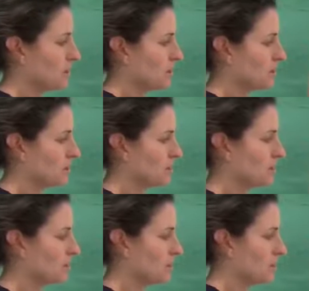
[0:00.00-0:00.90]
So we're
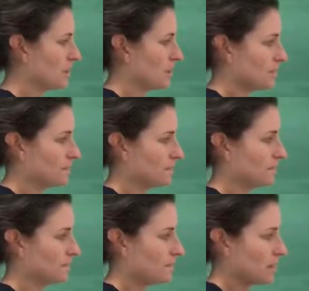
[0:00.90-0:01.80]
just gonna
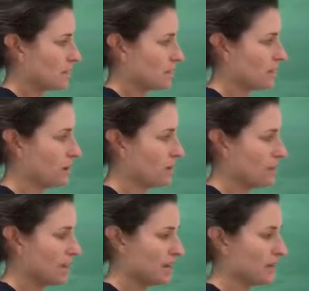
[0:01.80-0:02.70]
color
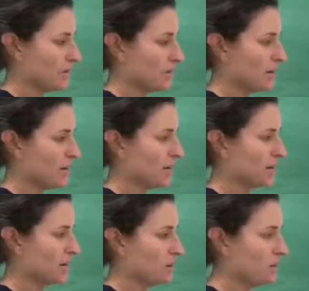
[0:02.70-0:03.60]
that in really quick because I
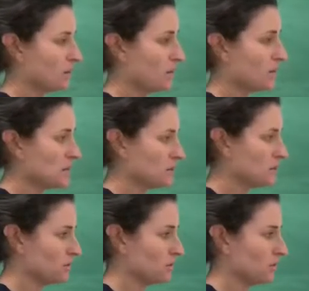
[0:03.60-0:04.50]
know y'all want to
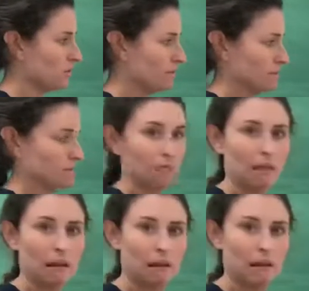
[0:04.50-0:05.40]
do
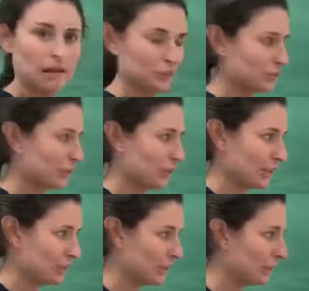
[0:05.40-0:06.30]
a drawing
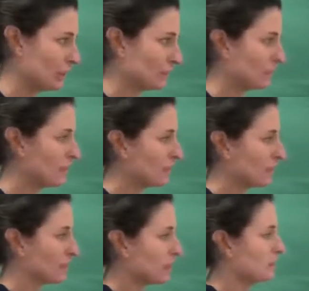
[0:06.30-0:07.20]
too.
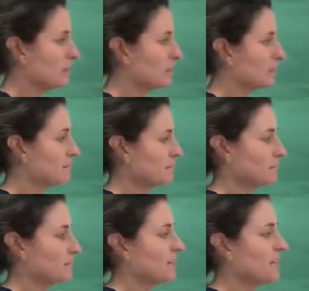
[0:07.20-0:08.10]
You're like, Miss
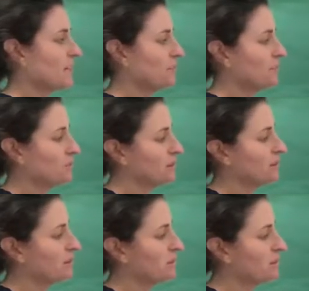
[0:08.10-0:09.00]
Wood, quit
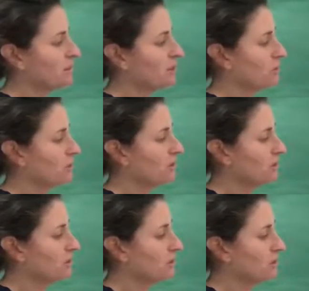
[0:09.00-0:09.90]
drawing. We want to draw
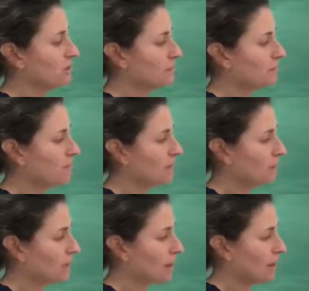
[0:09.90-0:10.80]
too.
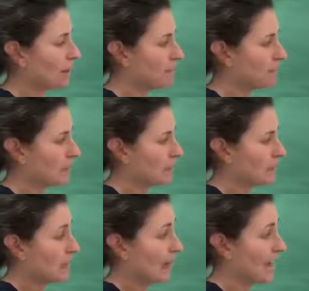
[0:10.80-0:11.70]
Okay,
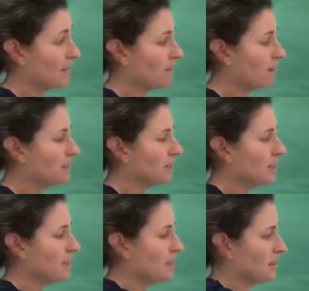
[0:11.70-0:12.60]
I am almost
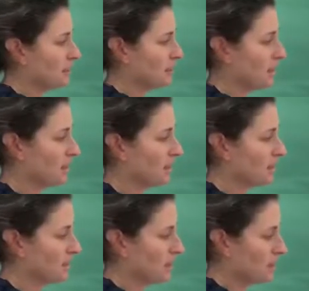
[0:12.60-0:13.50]
done and then we can get
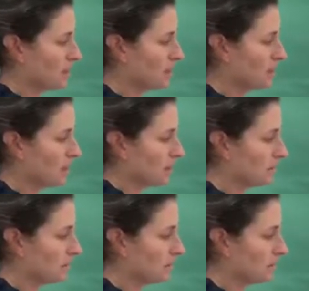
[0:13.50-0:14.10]
started on our